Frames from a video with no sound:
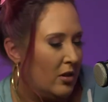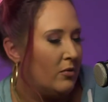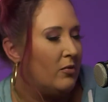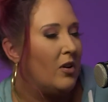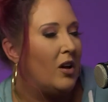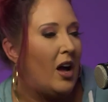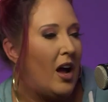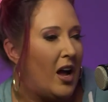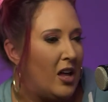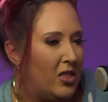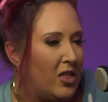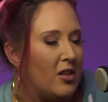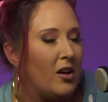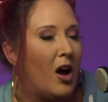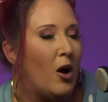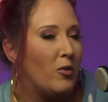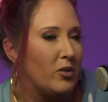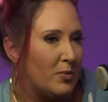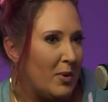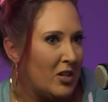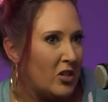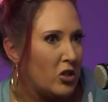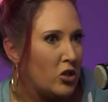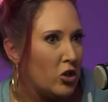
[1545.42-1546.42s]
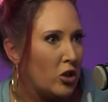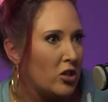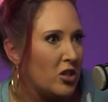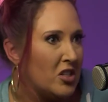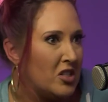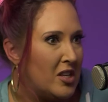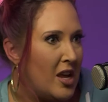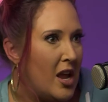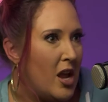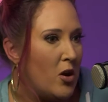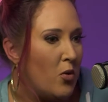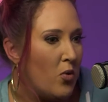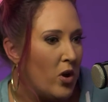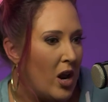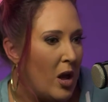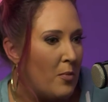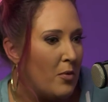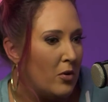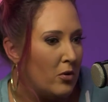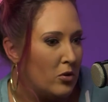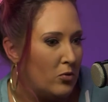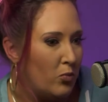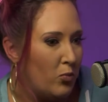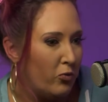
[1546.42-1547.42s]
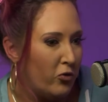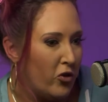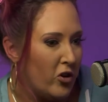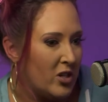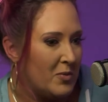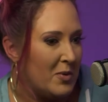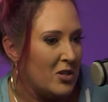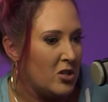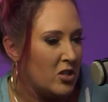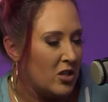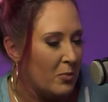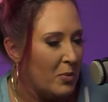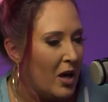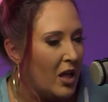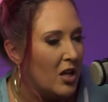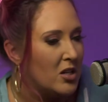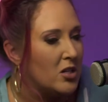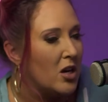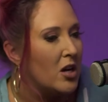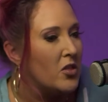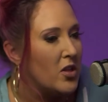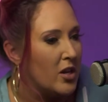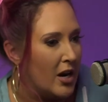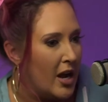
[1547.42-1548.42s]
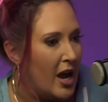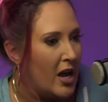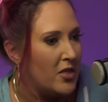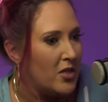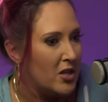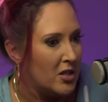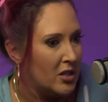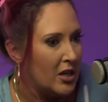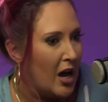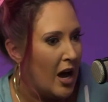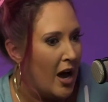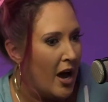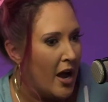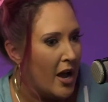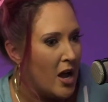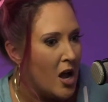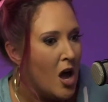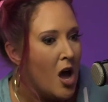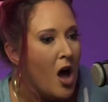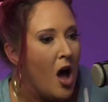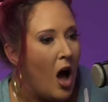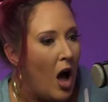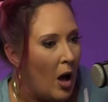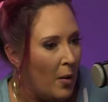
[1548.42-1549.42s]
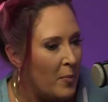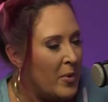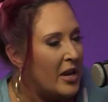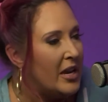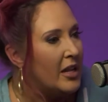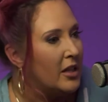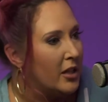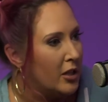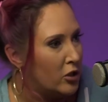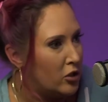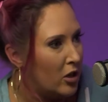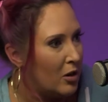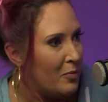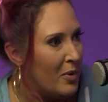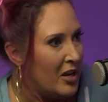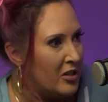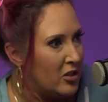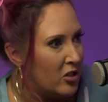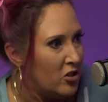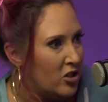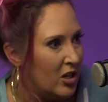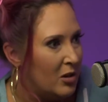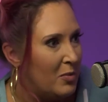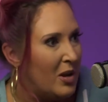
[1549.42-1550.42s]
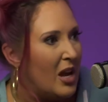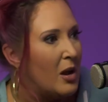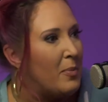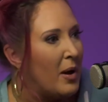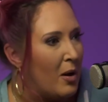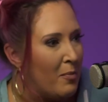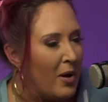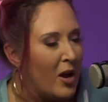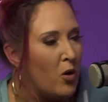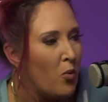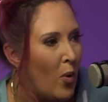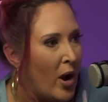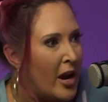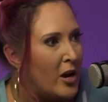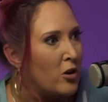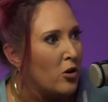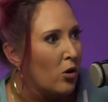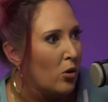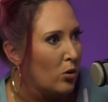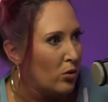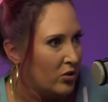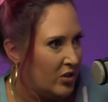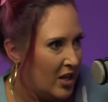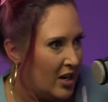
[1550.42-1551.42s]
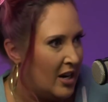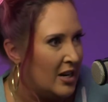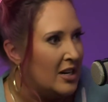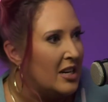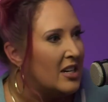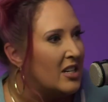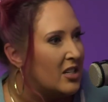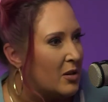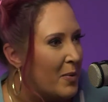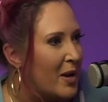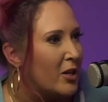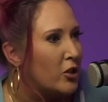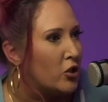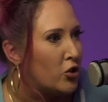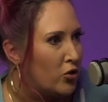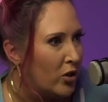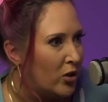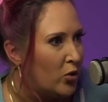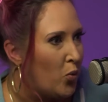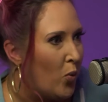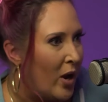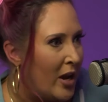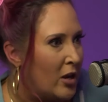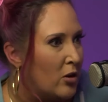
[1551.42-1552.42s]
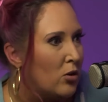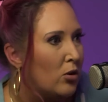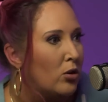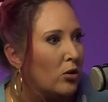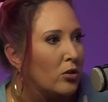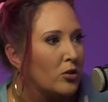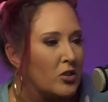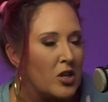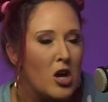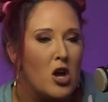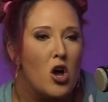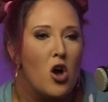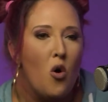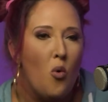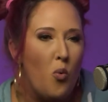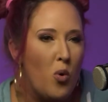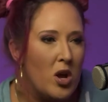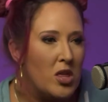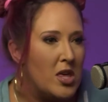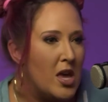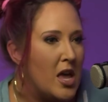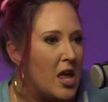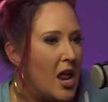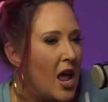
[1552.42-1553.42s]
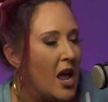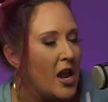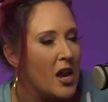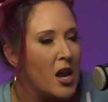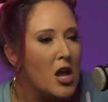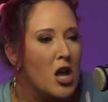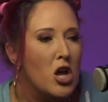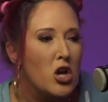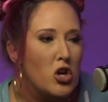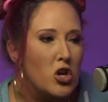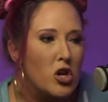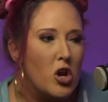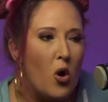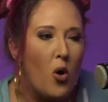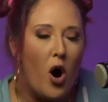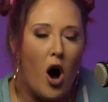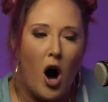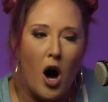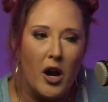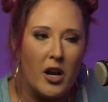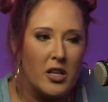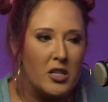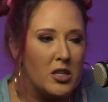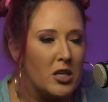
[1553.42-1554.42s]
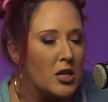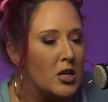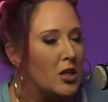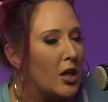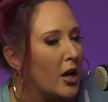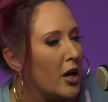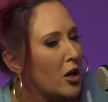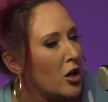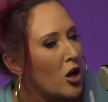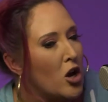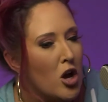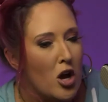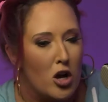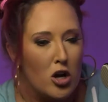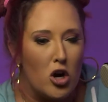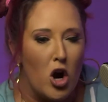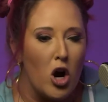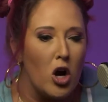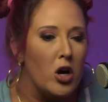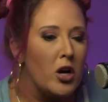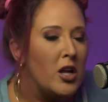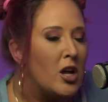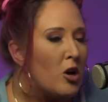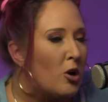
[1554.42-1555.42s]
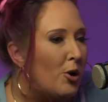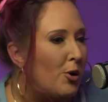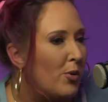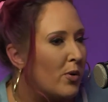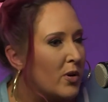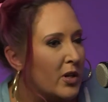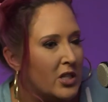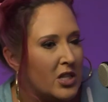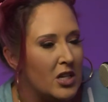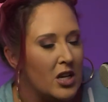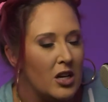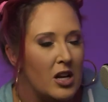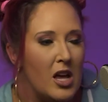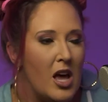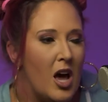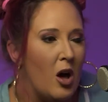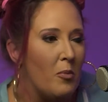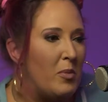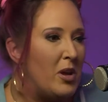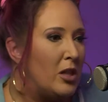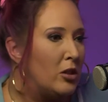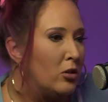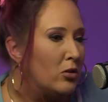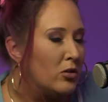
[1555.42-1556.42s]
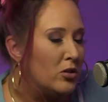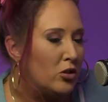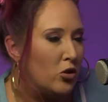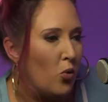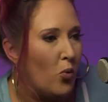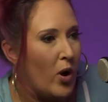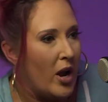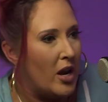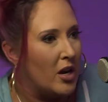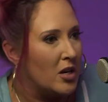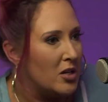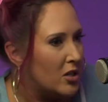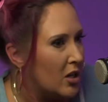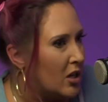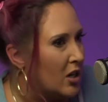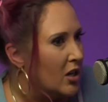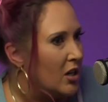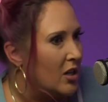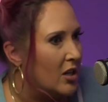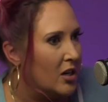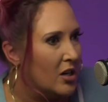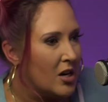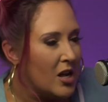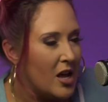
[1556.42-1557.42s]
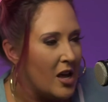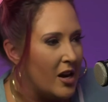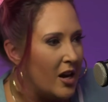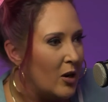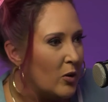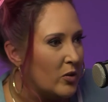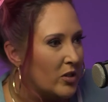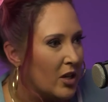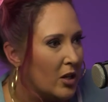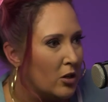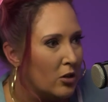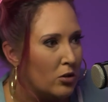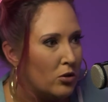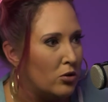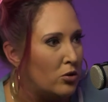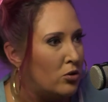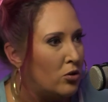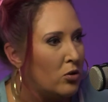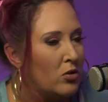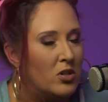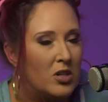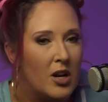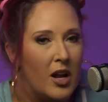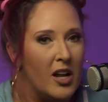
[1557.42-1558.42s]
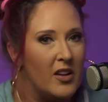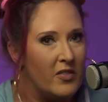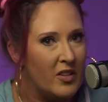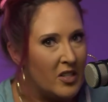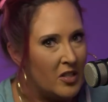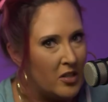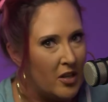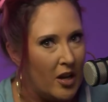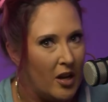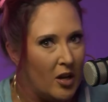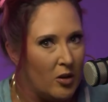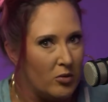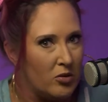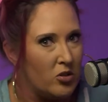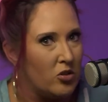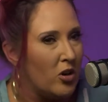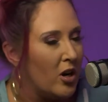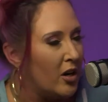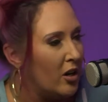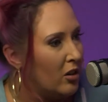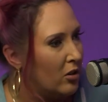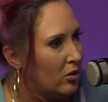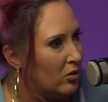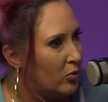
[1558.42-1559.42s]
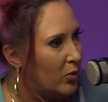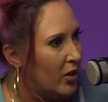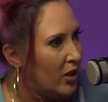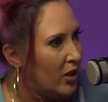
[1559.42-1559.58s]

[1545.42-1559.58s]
I was about to start saying when I first mentioned the Peloton that I had this guy immediately start messaging me about my weight goals, and I needed to make strict weight goals with it. And, honestly, like cardio wasn't going to help me lose the weight and da-da-da-da-da. And I was like, dude, did I even say I was trying to lose weight?